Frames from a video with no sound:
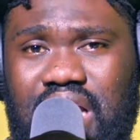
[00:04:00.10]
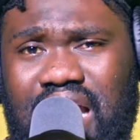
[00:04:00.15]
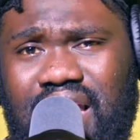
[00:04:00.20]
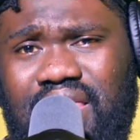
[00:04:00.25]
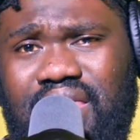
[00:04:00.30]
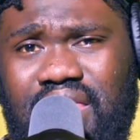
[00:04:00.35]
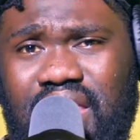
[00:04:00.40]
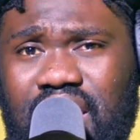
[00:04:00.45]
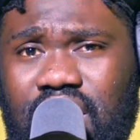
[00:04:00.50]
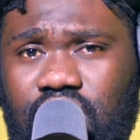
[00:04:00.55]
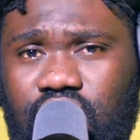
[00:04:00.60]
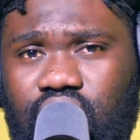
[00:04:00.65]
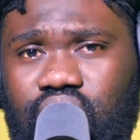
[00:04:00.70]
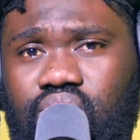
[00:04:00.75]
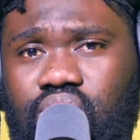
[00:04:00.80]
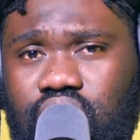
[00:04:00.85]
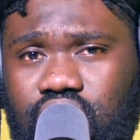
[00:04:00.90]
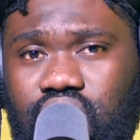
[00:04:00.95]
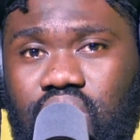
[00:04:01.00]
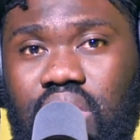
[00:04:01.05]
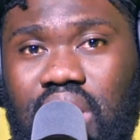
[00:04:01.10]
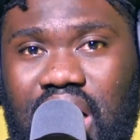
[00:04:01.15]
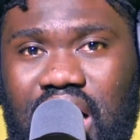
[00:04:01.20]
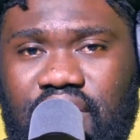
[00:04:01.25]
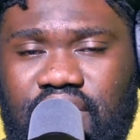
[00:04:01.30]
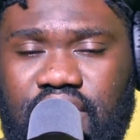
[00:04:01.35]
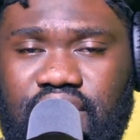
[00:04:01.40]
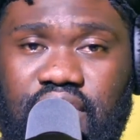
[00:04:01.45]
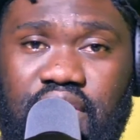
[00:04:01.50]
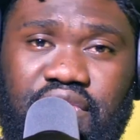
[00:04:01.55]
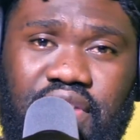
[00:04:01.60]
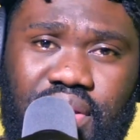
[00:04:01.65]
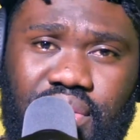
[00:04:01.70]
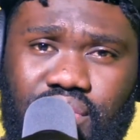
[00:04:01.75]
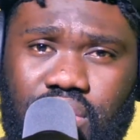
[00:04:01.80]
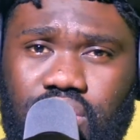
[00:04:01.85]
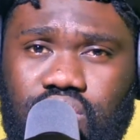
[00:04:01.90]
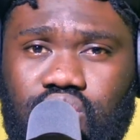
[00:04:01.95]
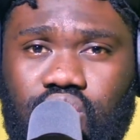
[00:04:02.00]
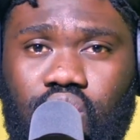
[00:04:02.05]
I think you also love if ever
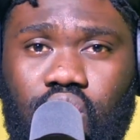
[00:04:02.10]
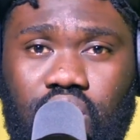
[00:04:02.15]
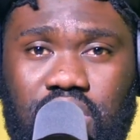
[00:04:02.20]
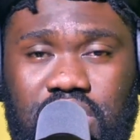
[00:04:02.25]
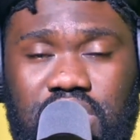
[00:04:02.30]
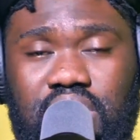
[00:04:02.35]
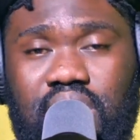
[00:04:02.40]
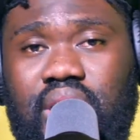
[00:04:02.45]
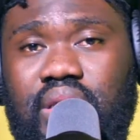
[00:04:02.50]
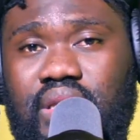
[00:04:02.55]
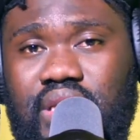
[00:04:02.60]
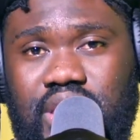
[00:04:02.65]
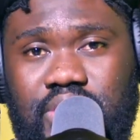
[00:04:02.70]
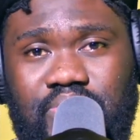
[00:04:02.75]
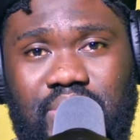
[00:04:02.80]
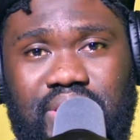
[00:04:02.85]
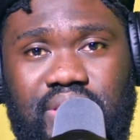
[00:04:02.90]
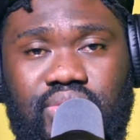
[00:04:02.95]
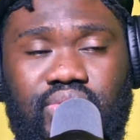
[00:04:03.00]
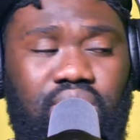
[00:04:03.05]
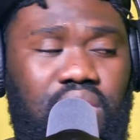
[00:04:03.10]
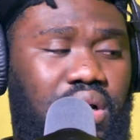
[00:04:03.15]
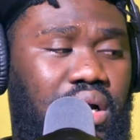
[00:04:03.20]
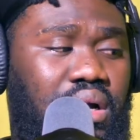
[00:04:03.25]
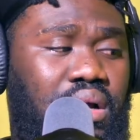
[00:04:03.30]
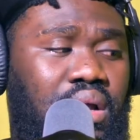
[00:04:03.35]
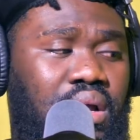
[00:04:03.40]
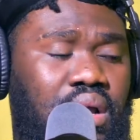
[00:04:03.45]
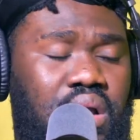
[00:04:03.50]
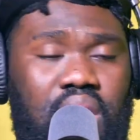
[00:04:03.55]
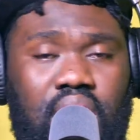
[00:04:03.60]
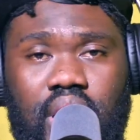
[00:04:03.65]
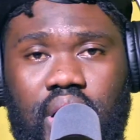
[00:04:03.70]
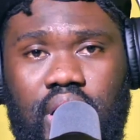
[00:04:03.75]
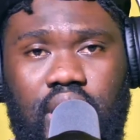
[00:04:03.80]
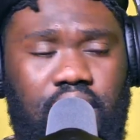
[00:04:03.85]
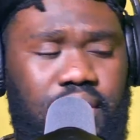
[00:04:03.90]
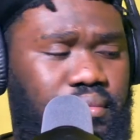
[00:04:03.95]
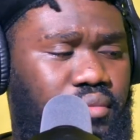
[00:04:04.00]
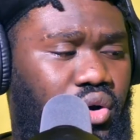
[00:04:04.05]
you want to consider this particular
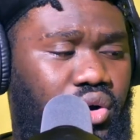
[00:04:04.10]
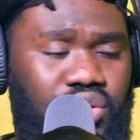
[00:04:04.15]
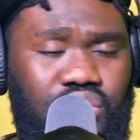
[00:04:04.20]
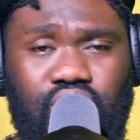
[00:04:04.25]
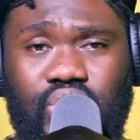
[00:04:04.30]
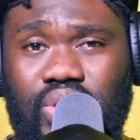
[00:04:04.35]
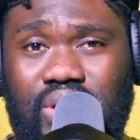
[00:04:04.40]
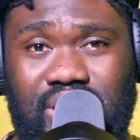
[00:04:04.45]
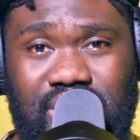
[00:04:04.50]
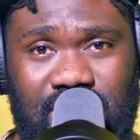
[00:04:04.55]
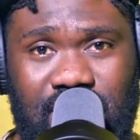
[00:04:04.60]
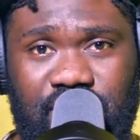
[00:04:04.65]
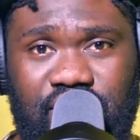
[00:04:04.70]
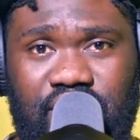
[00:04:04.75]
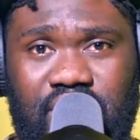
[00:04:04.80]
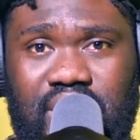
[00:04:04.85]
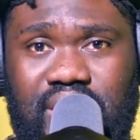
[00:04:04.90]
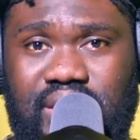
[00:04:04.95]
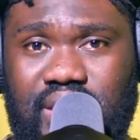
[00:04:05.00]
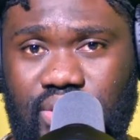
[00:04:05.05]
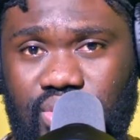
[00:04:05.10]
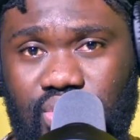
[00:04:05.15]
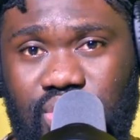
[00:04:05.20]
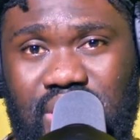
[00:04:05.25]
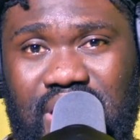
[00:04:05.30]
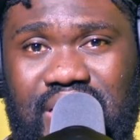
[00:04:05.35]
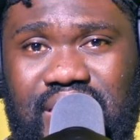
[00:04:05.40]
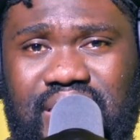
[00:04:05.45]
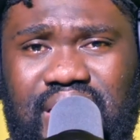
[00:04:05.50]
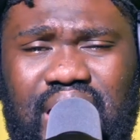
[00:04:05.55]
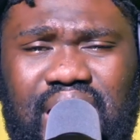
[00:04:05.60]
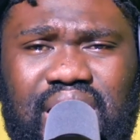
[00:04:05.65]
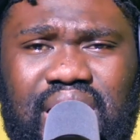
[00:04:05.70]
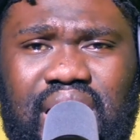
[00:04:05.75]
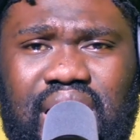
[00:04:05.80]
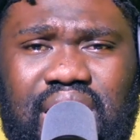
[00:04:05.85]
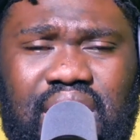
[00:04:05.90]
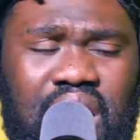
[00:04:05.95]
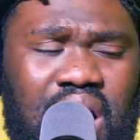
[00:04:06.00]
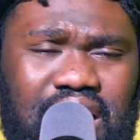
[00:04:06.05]
audio interface in today's
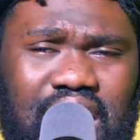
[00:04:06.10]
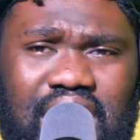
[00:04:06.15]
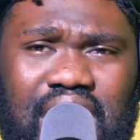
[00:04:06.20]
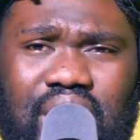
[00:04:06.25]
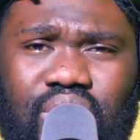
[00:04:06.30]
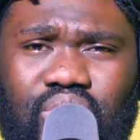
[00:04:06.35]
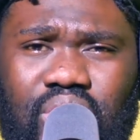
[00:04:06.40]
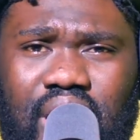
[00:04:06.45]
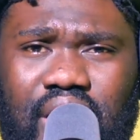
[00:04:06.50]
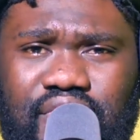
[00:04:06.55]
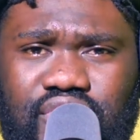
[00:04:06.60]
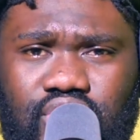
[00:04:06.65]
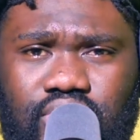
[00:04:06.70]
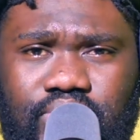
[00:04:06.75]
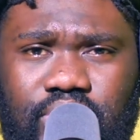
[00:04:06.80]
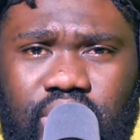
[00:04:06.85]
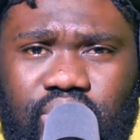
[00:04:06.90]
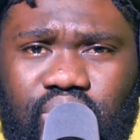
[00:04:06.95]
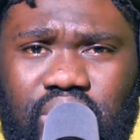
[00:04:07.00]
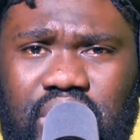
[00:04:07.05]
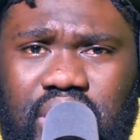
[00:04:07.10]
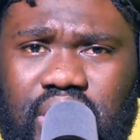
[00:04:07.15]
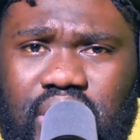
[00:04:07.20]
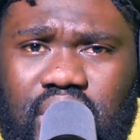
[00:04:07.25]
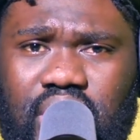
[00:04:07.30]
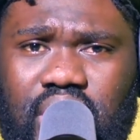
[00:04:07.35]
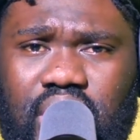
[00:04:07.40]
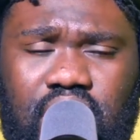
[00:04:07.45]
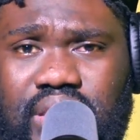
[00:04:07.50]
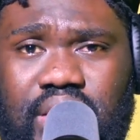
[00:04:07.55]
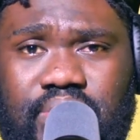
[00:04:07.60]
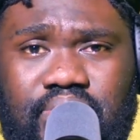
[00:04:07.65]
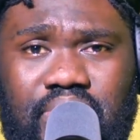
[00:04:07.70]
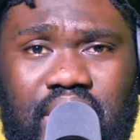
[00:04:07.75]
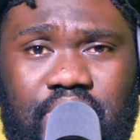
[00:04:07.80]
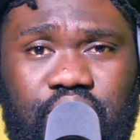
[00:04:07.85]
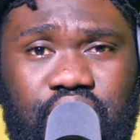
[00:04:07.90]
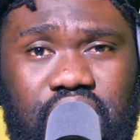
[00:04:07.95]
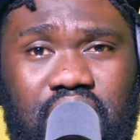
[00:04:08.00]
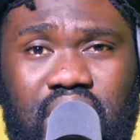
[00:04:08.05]
standard, that will have to be with the
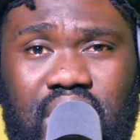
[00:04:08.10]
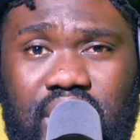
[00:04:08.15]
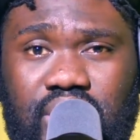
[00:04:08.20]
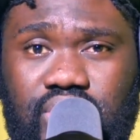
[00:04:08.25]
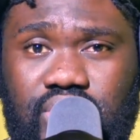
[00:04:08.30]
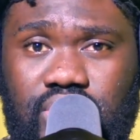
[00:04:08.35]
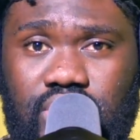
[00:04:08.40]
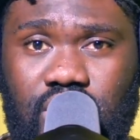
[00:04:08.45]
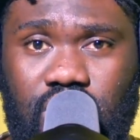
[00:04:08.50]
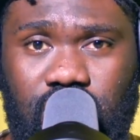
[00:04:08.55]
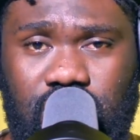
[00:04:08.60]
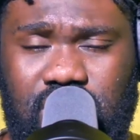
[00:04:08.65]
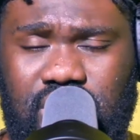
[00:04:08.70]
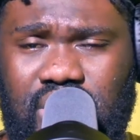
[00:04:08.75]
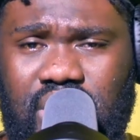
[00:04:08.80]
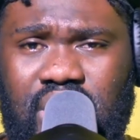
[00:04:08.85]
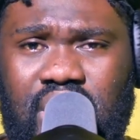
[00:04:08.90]
memory card slot.